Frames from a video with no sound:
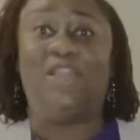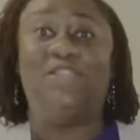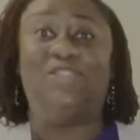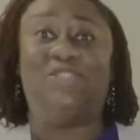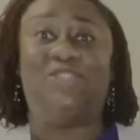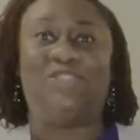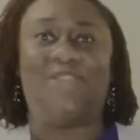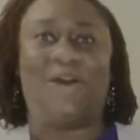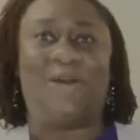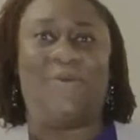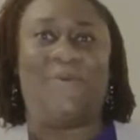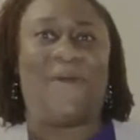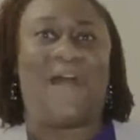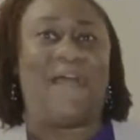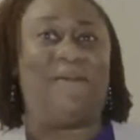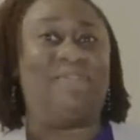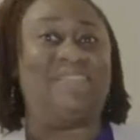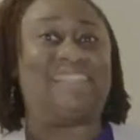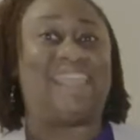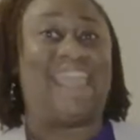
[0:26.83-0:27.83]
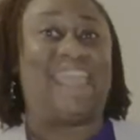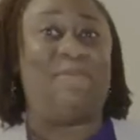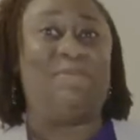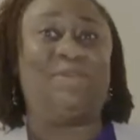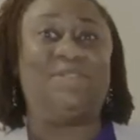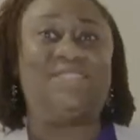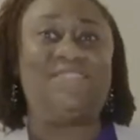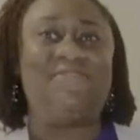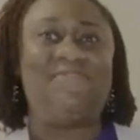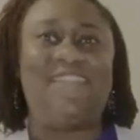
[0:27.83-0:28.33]
So I was
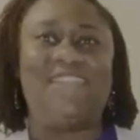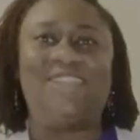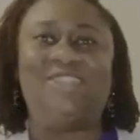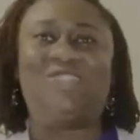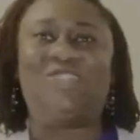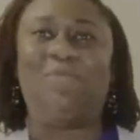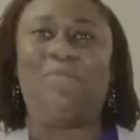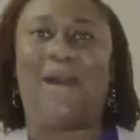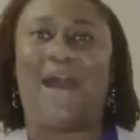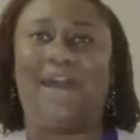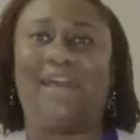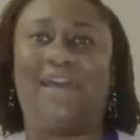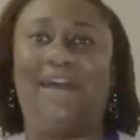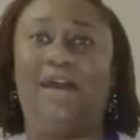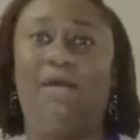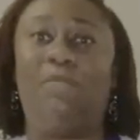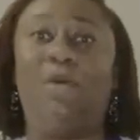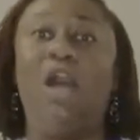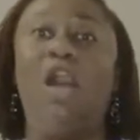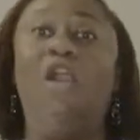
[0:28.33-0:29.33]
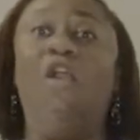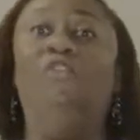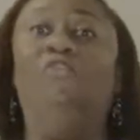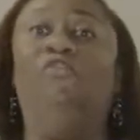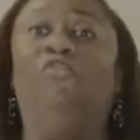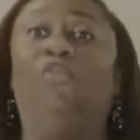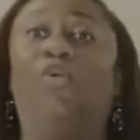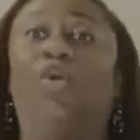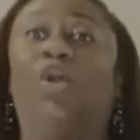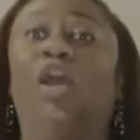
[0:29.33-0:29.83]
able to finish the mock-up
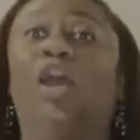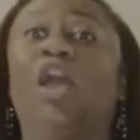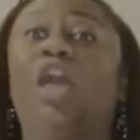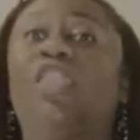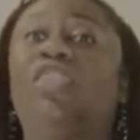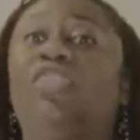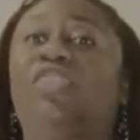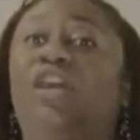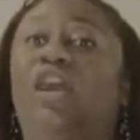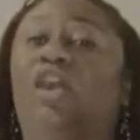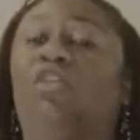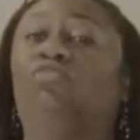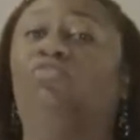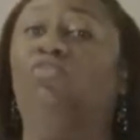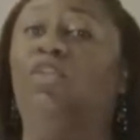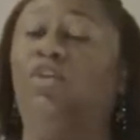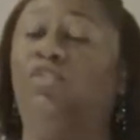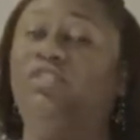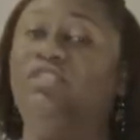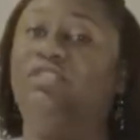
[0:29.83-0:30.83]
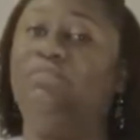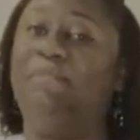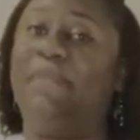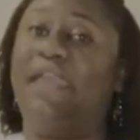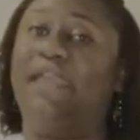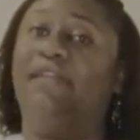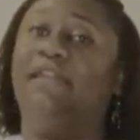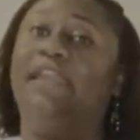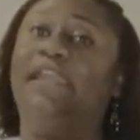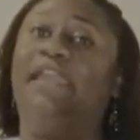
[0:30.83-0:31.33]
for the
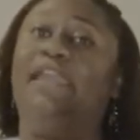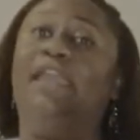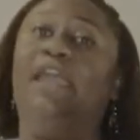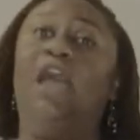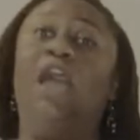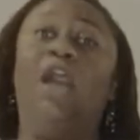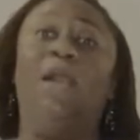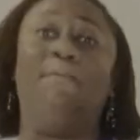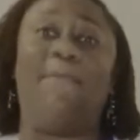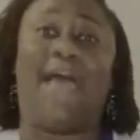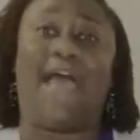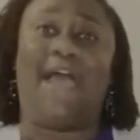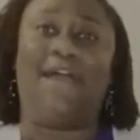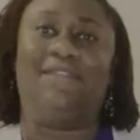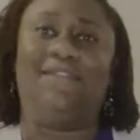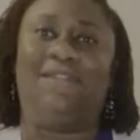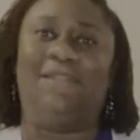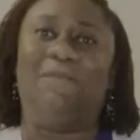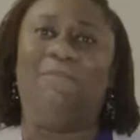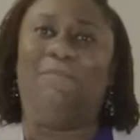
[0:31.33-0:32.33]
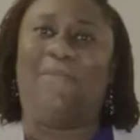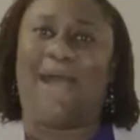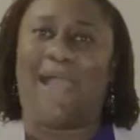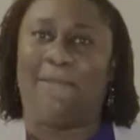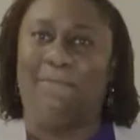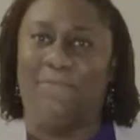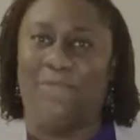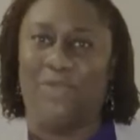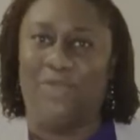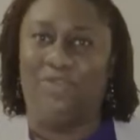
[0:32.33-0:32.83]
Rosemary pattern
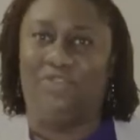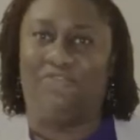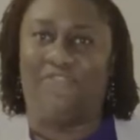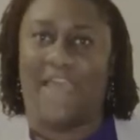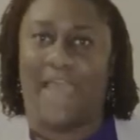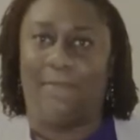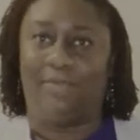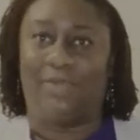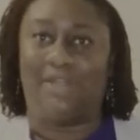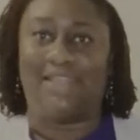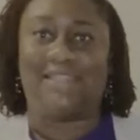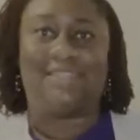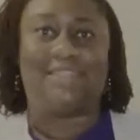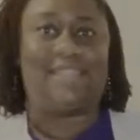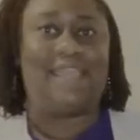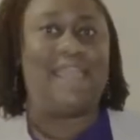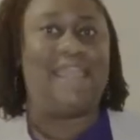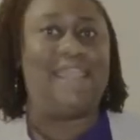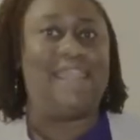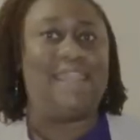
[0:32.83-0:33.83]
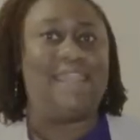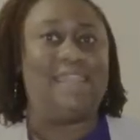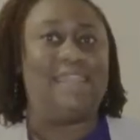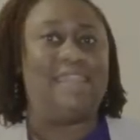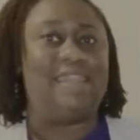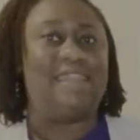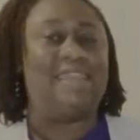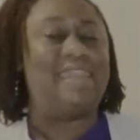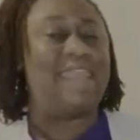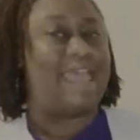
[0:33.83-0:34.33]
by Mood Fabrics.
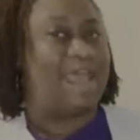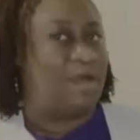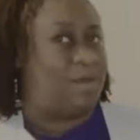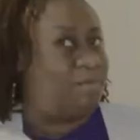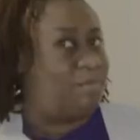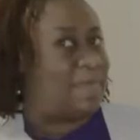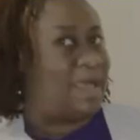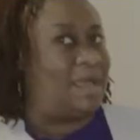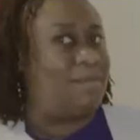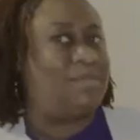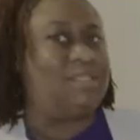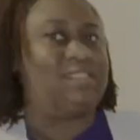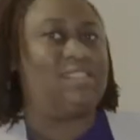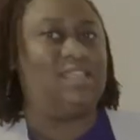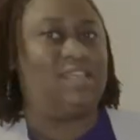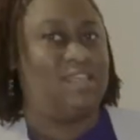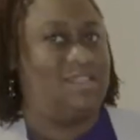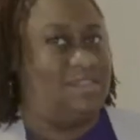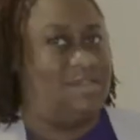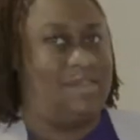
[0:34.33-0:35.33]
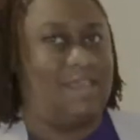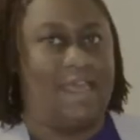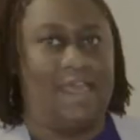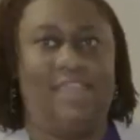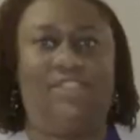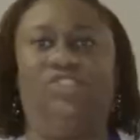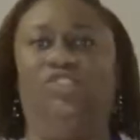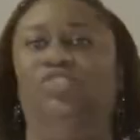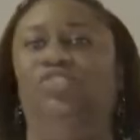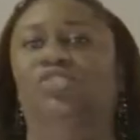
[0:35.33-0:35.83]
Now, I'm gonna tell you
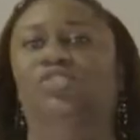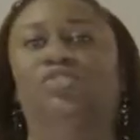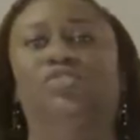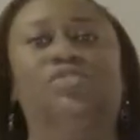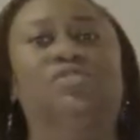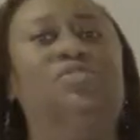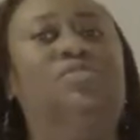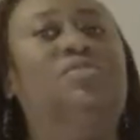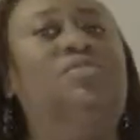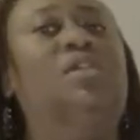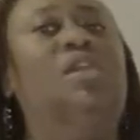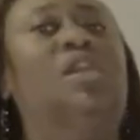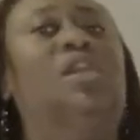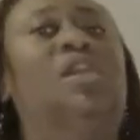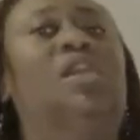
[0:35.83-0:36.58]
guys, you